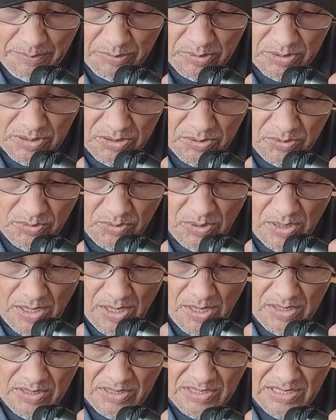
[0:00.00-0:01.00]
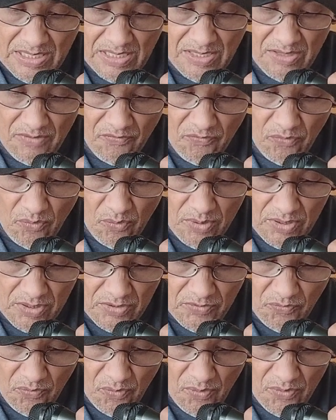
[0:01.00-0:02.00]
to see the
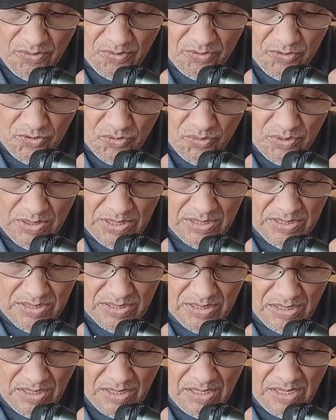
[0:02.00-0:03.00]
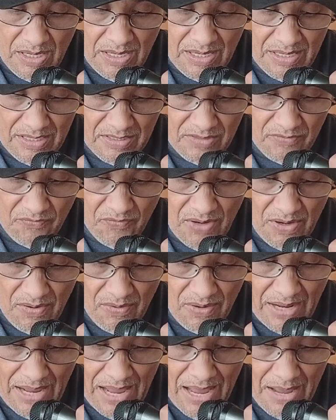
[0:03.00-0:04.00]
forest for the trees is
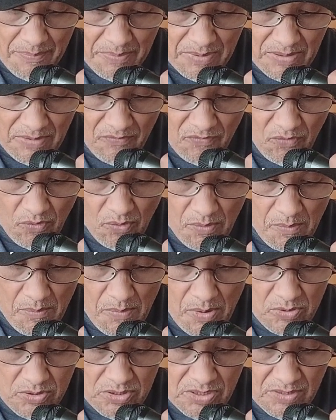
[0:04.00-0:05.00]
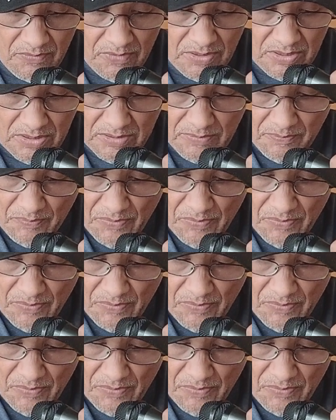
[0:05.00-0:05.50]
very apt for most of us.